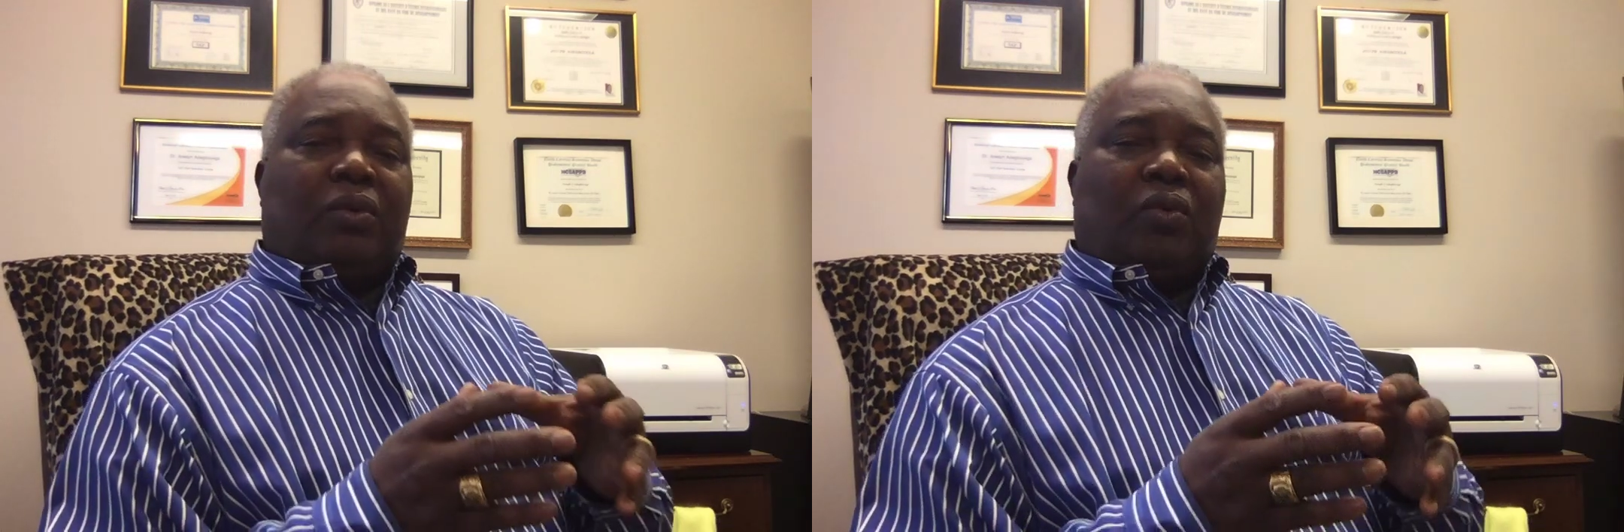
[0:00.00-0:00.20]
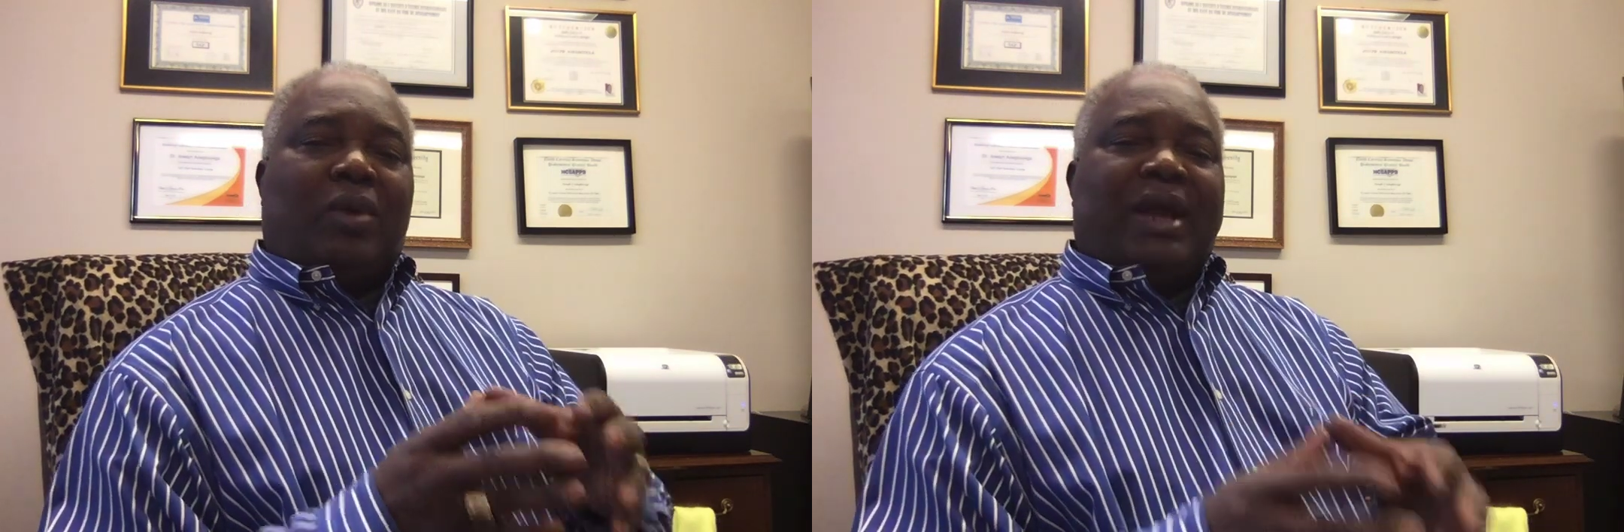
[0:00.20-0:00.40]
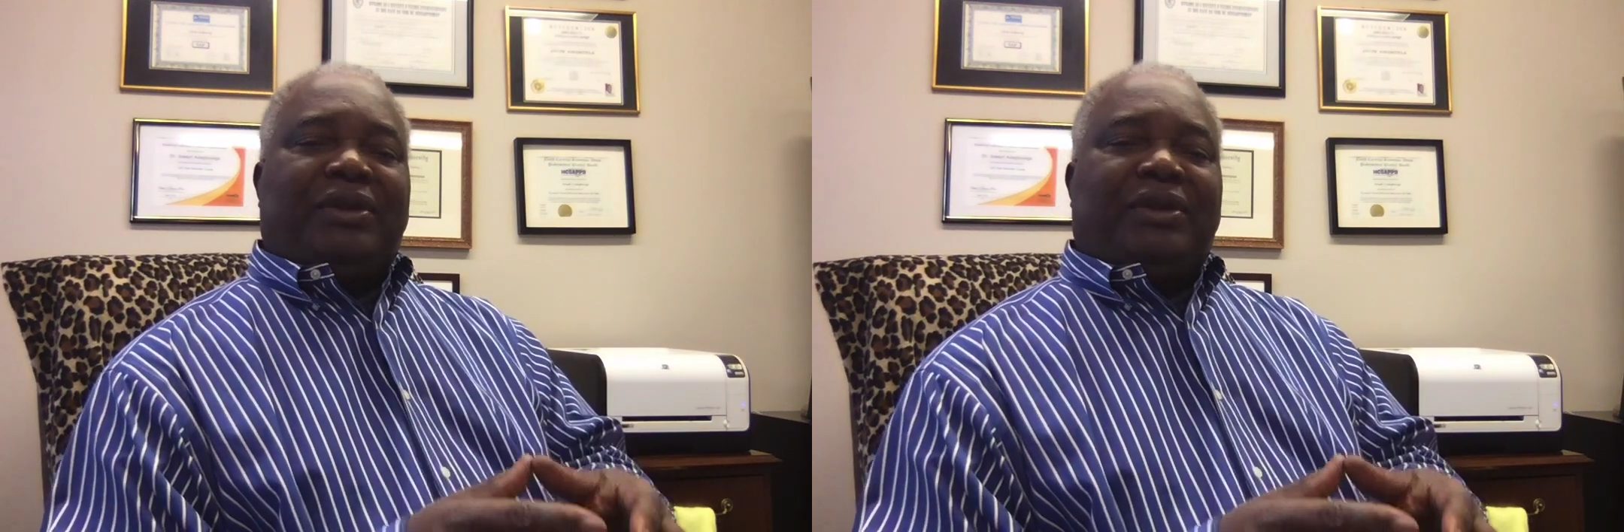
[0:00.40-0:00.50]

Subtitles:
while